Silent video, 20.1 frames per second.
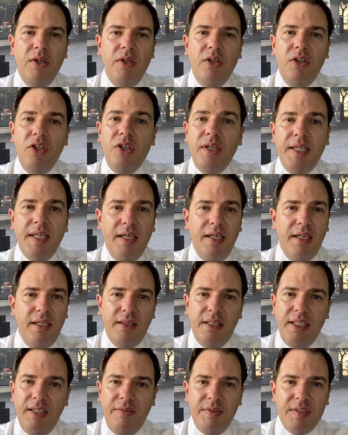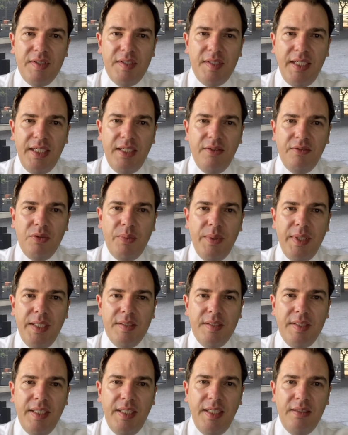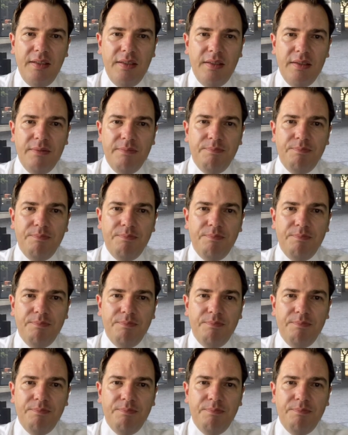You can't leave the state of Queensland